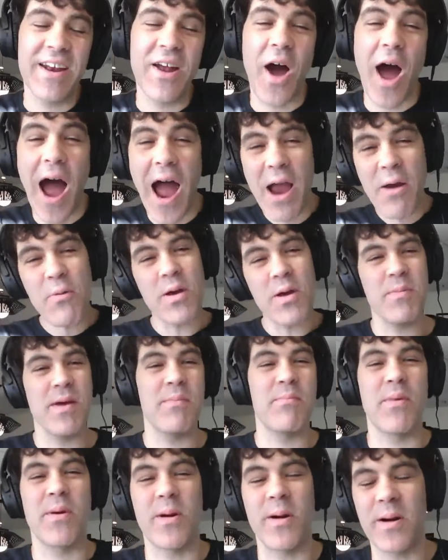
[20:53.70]
No, I
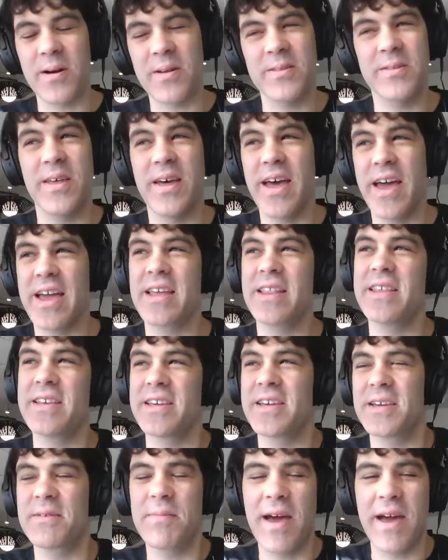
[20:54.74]
remember the A
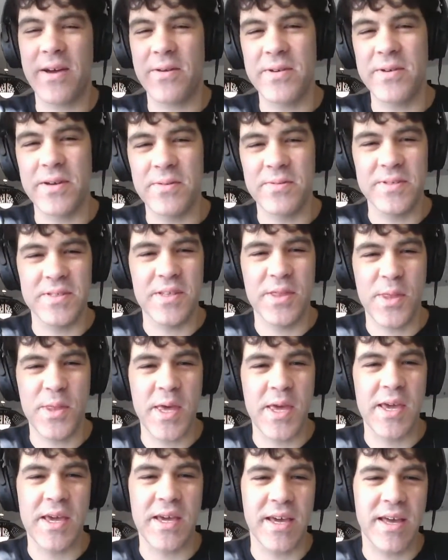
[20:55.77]
League back when it was a
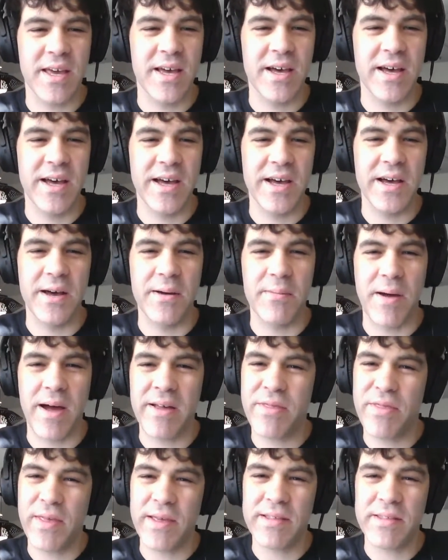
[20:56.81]
thing.
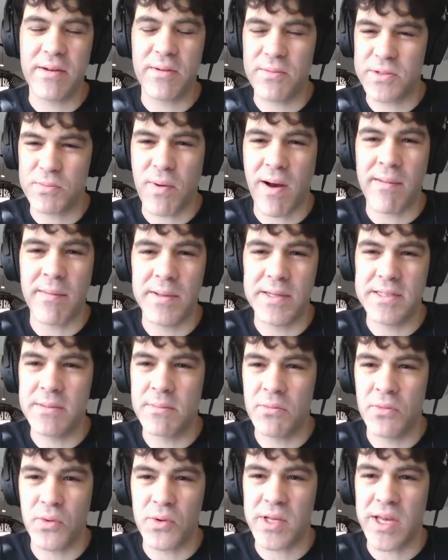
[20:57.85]
I think there was probably
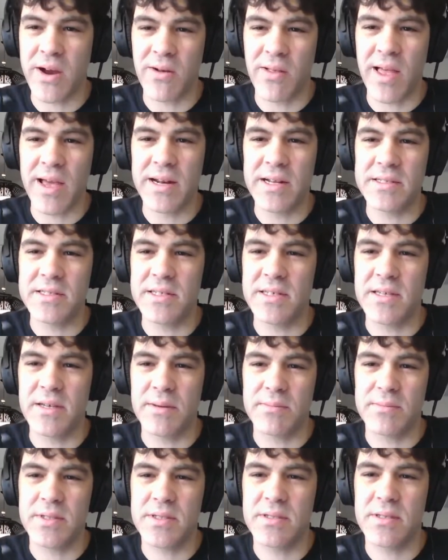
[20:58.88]
some North Carolina
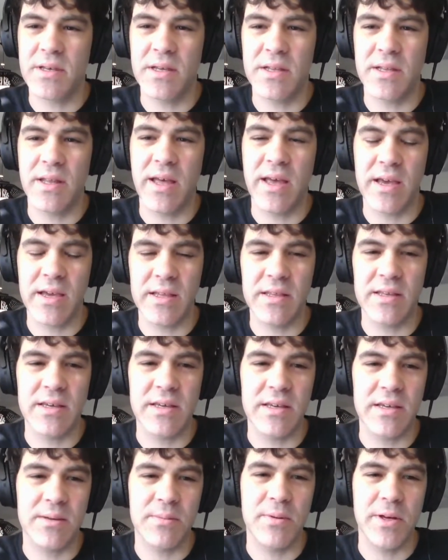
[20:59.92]
teams in the A
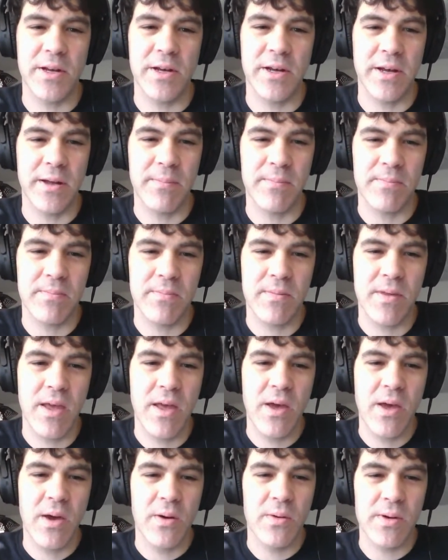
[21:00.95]
League, but
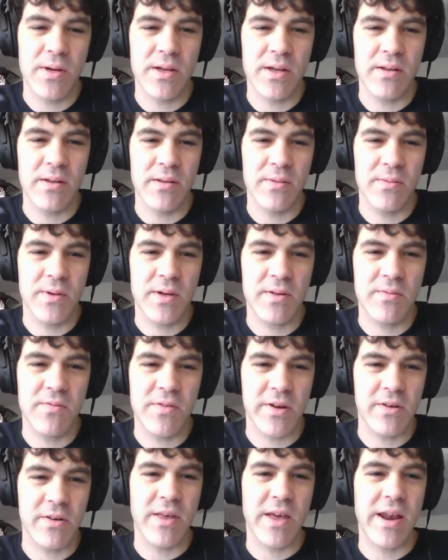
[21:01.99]
we can
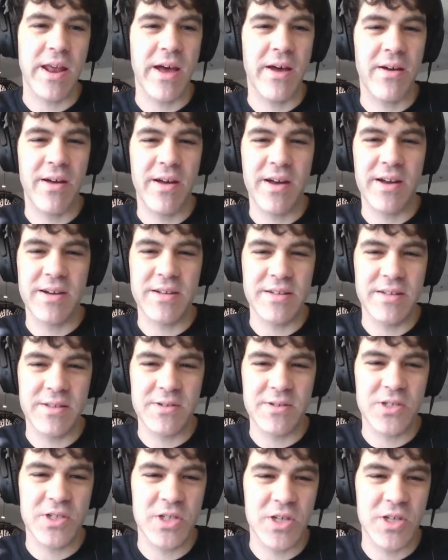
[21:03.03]
figure that out on another